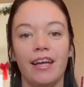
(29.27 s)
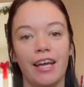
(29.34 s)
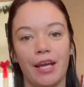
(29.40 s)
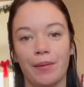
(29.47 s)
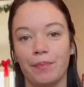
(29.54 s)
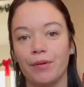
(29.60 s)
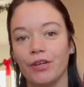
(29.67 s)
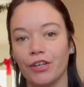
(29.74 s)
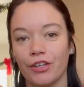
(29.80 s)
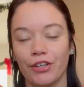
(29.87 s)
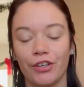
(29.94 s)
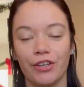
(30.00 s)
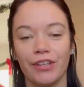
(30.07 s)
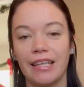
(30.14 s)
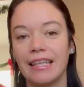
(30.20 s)
a book
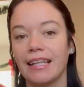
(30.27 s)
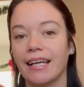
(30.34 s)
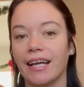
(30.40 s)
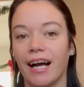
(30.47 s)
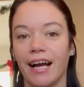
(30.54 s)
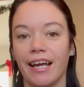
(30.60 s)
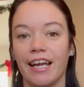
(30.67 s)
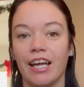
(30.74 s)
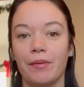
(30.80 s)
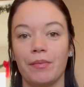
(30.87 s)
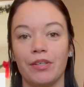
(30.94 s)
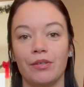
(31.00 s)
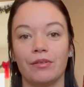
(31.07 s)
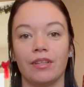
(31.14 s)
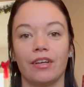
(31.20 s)
girly like I am
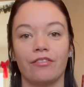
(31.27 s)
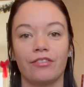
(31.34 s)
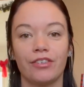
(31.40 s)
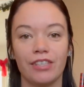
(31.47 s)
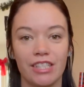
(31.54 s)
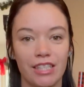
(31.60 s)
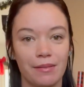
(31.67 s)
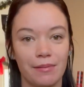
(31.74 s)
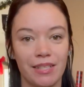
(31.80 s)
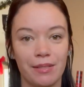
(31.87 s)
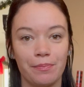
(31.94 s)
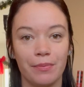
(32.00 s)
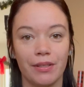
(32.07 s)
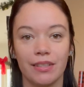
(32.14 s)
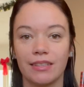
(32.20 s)
and you love Christmas
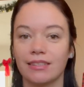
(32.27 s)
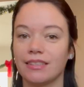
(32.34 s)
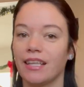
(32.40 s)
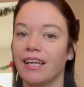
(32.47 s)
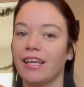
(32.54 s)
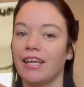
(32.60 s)
books